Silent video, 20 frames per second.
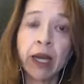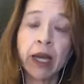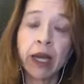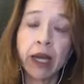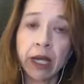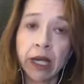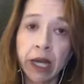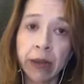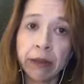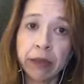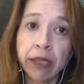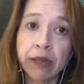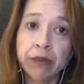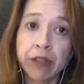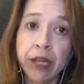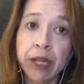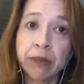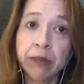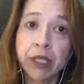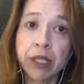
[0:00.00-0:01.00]
a couple of
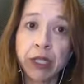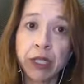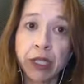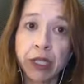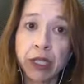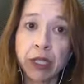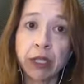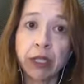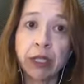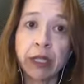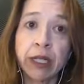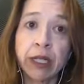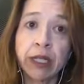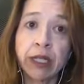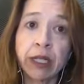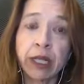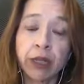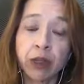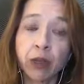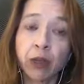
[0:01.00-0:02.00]
times a year in
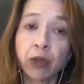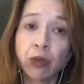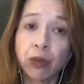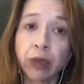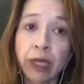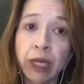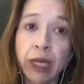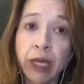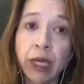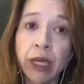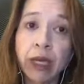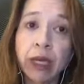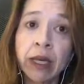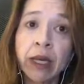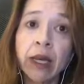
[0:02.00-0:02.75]
South Korea.